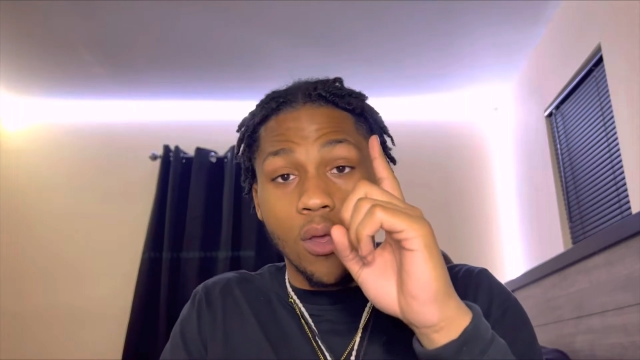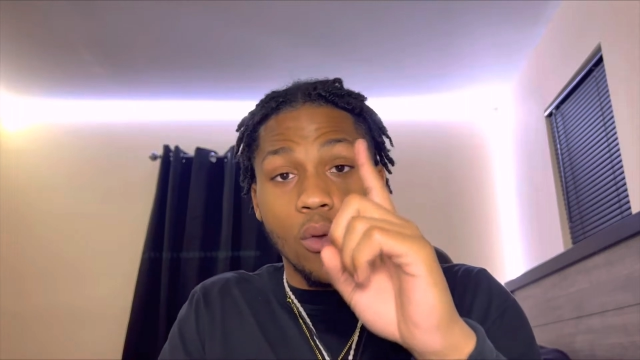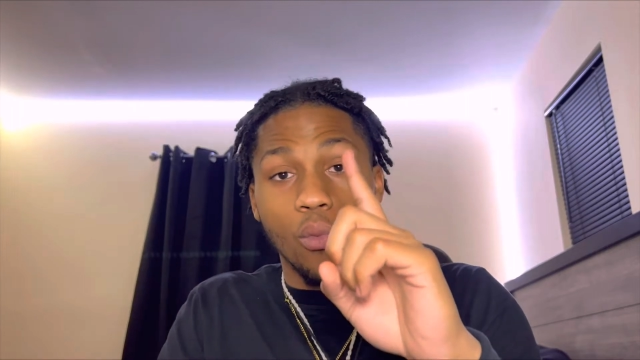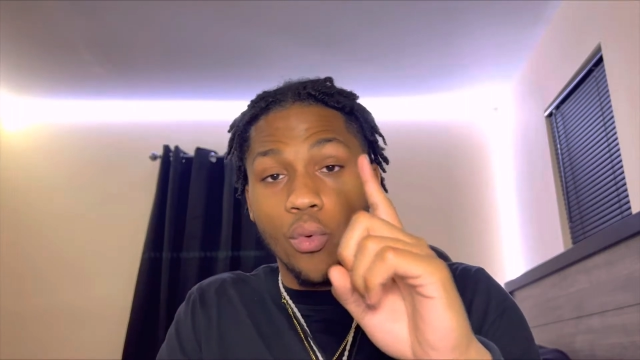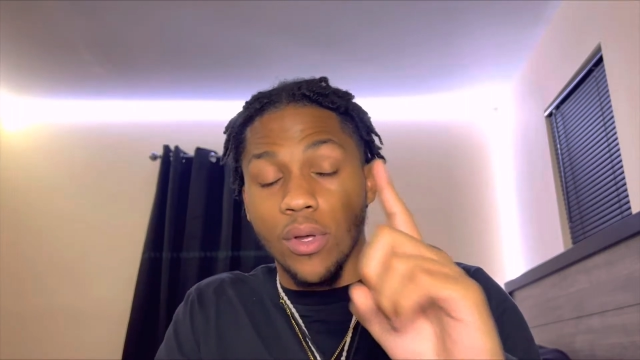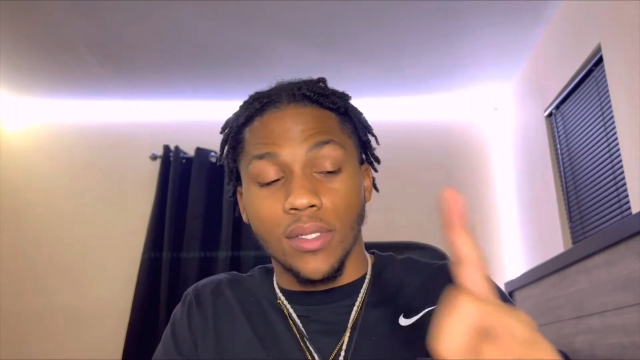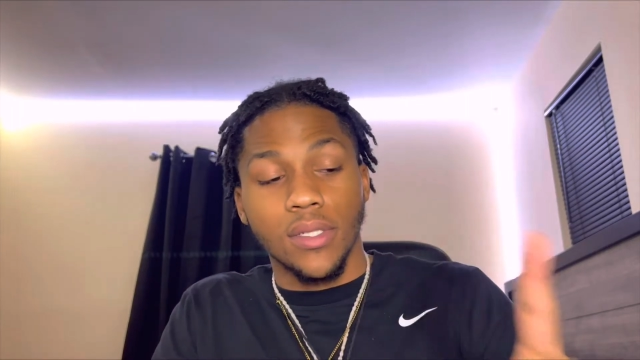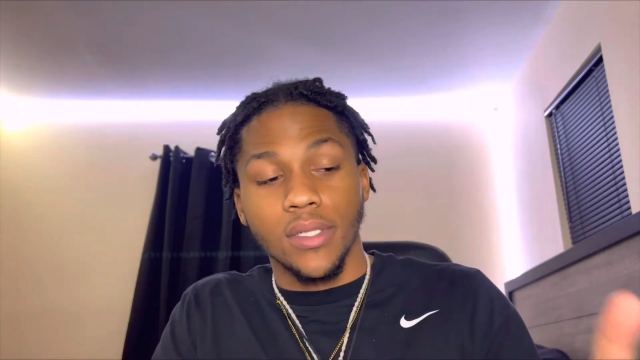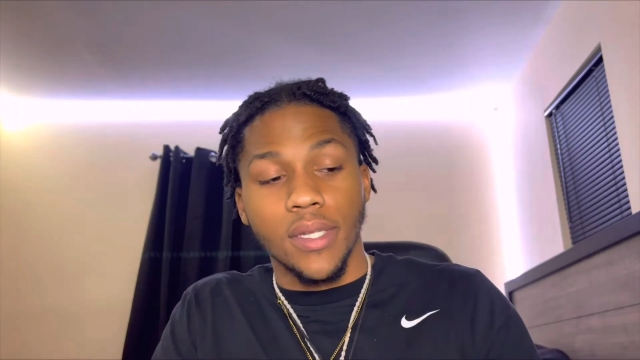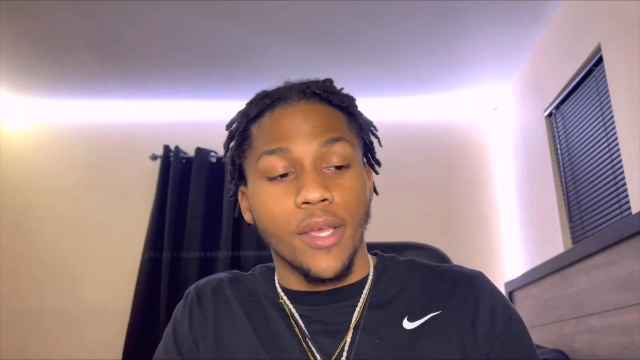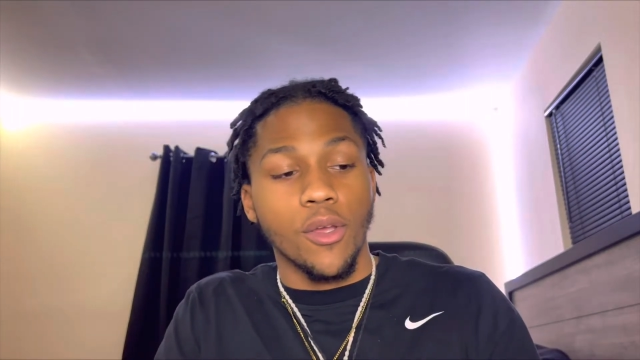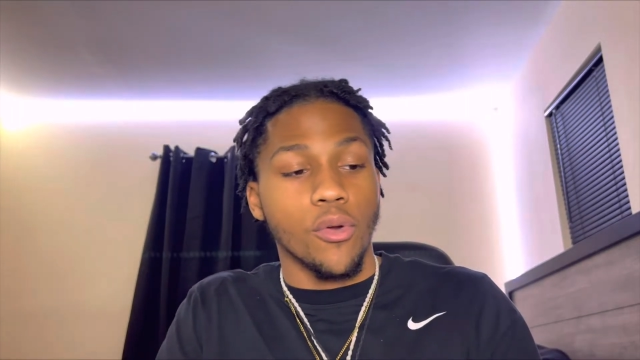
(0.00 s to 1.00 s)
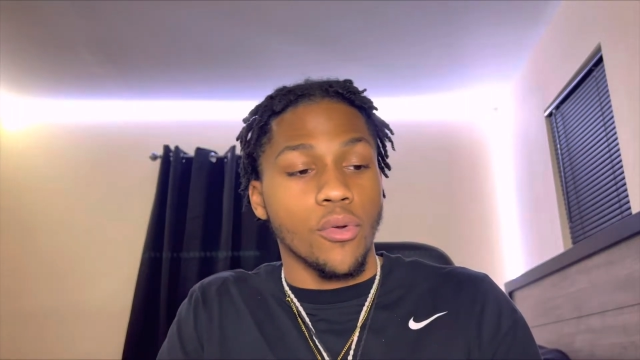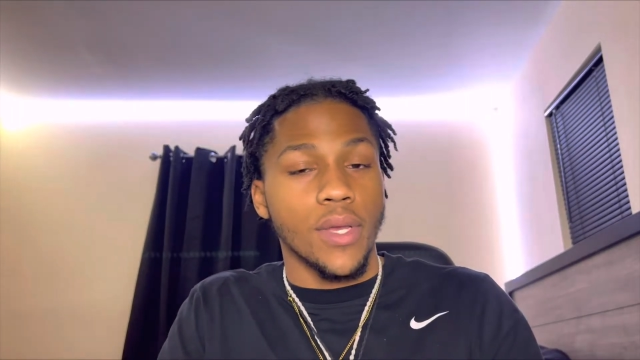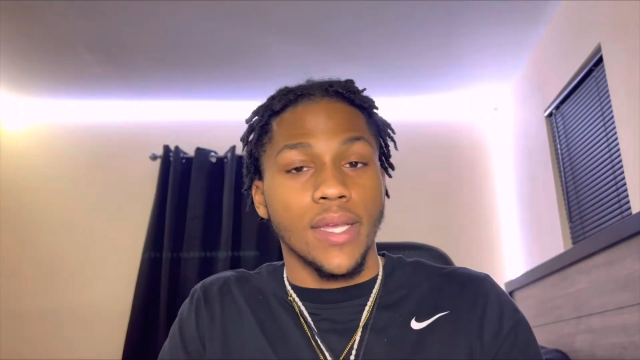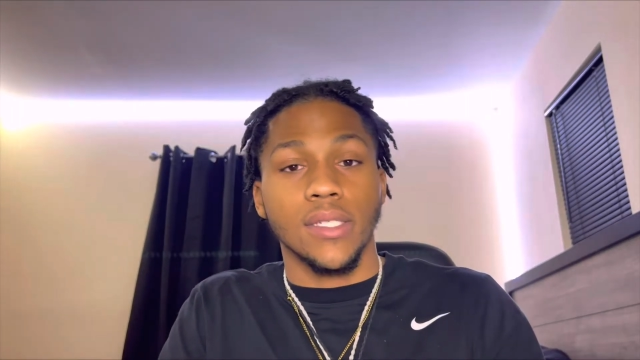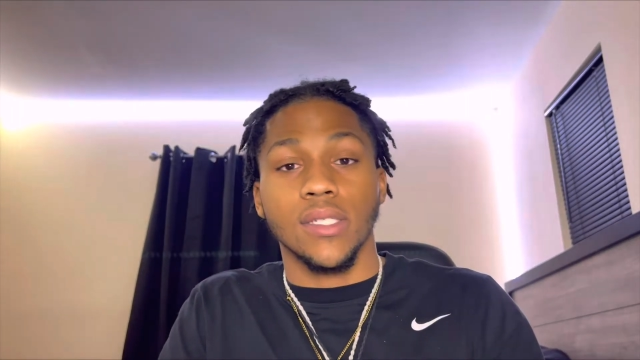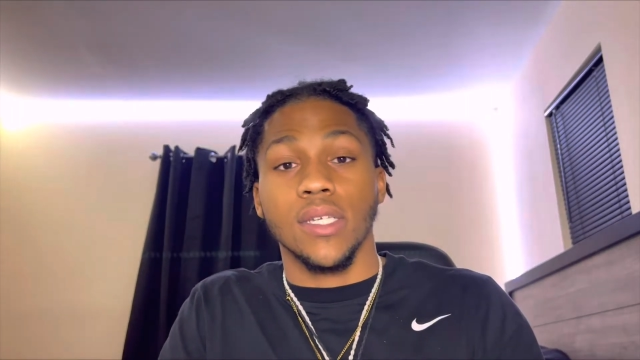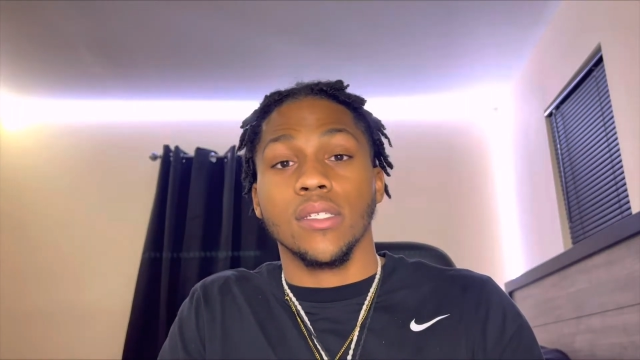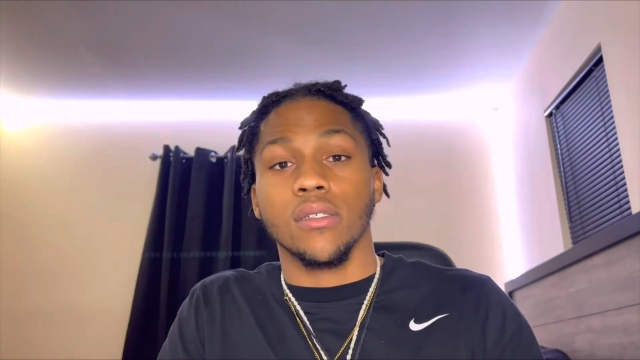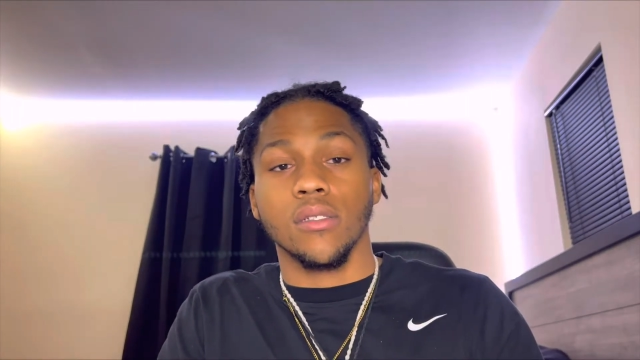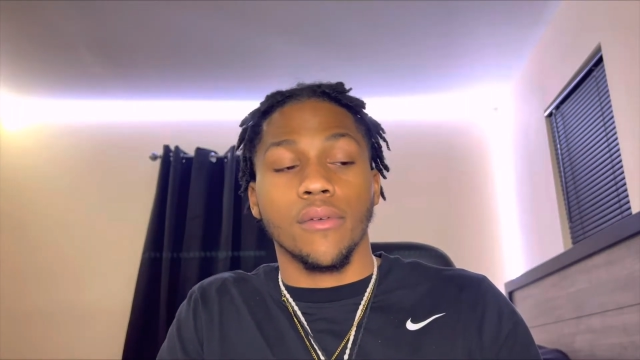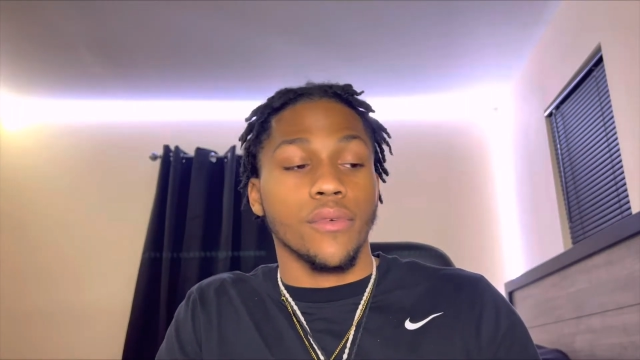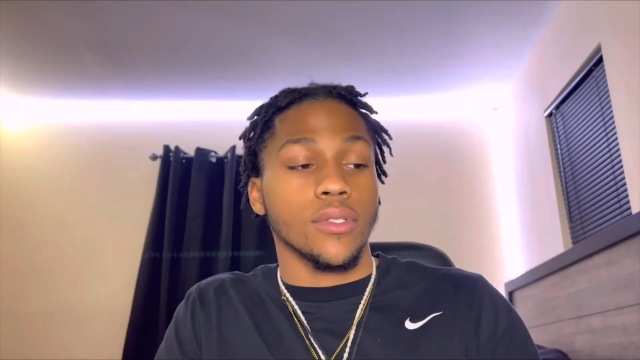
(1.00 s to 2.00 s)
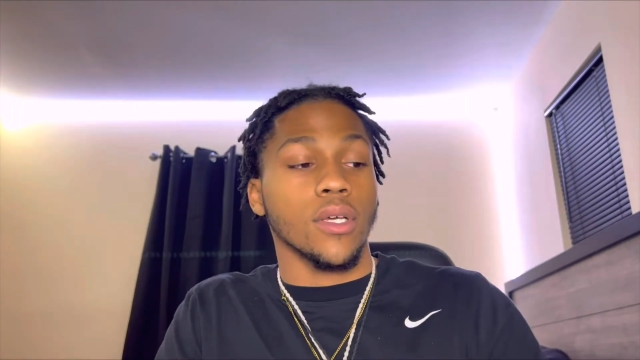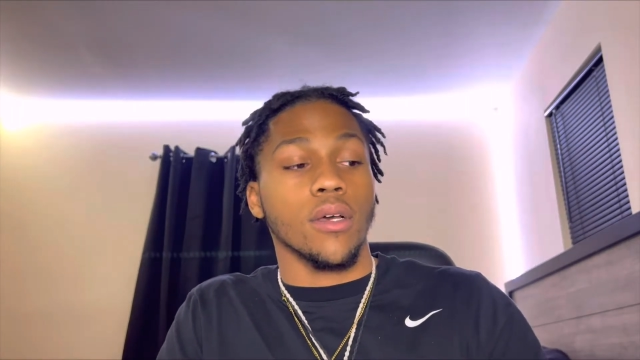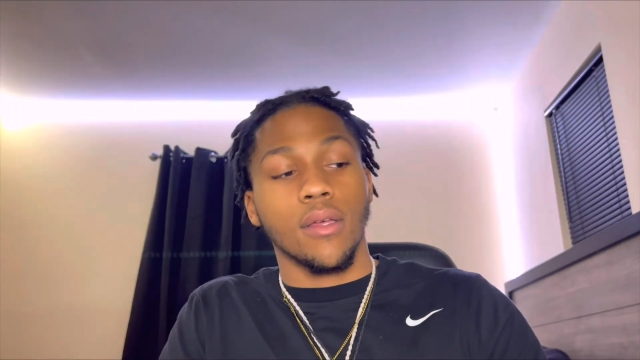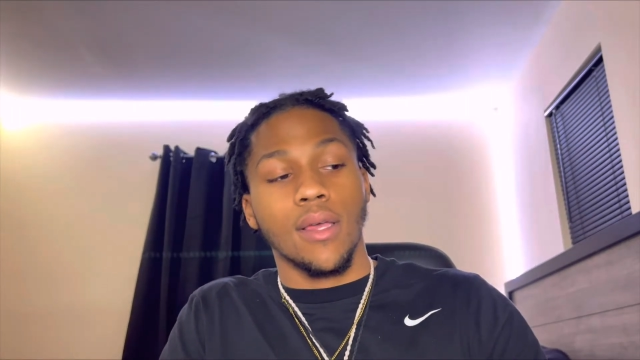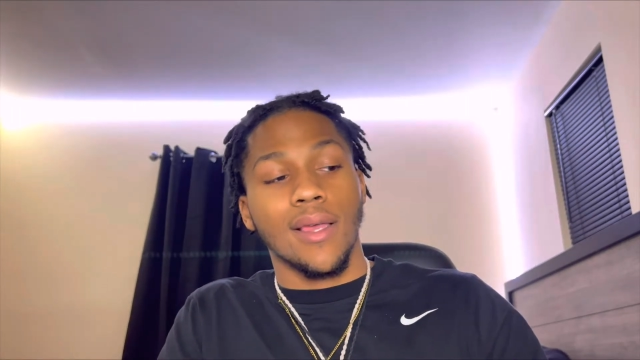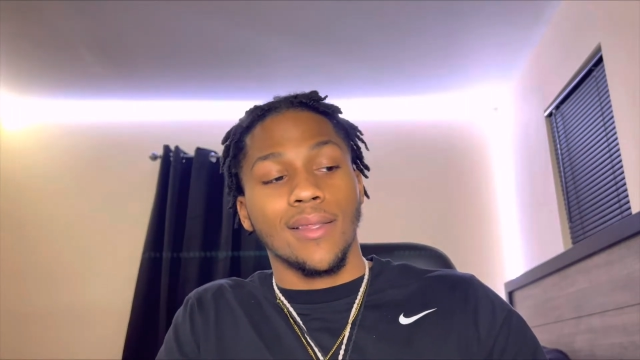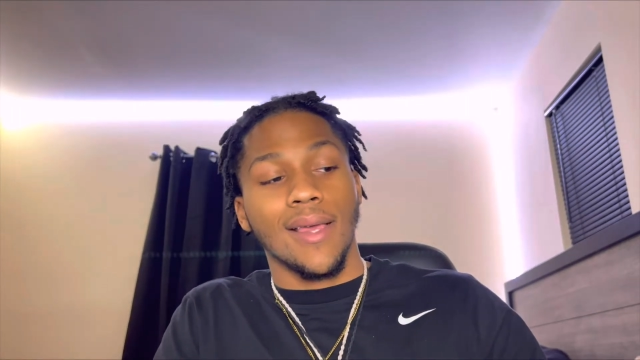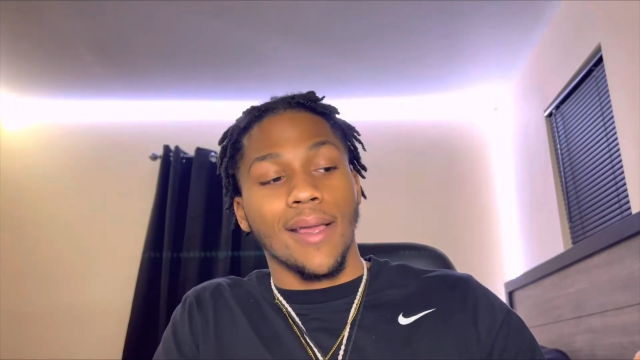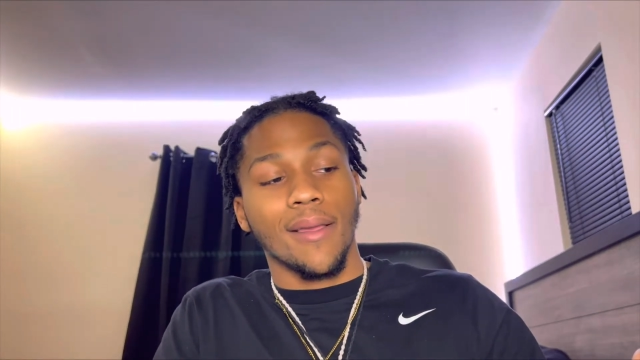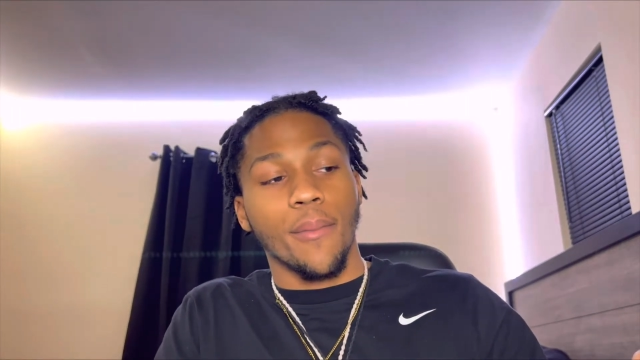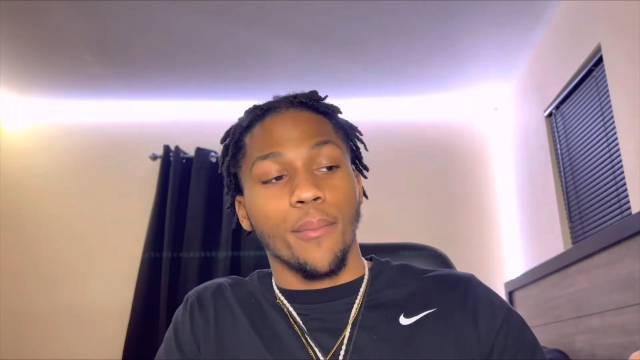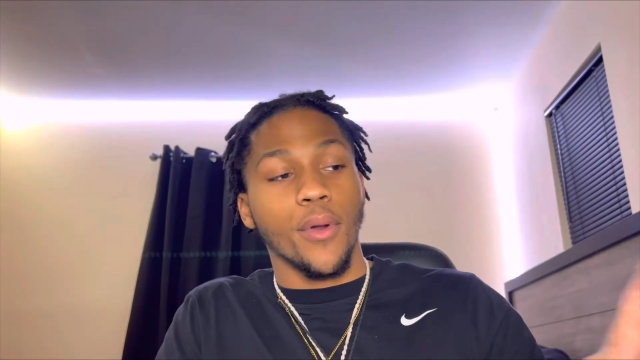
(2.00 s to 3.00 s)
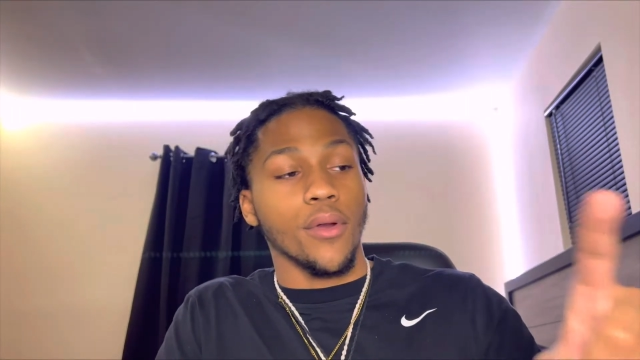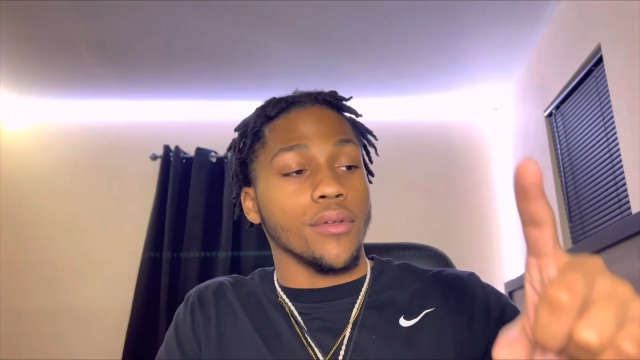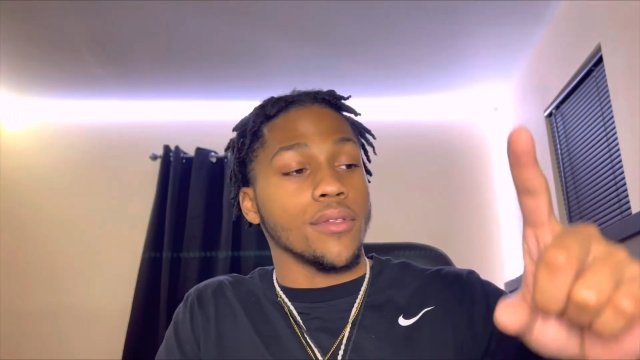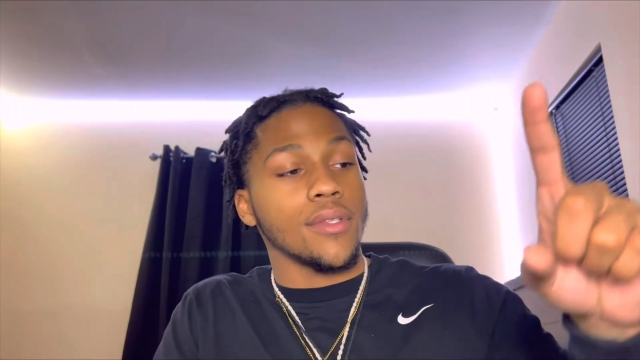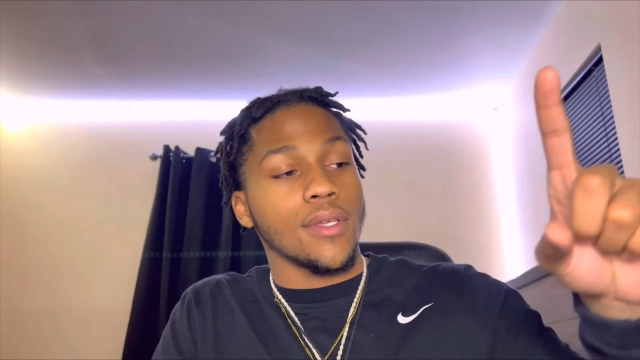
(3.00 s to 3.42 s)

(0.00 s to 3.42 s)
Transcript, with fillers: one single existence of a thought that can birth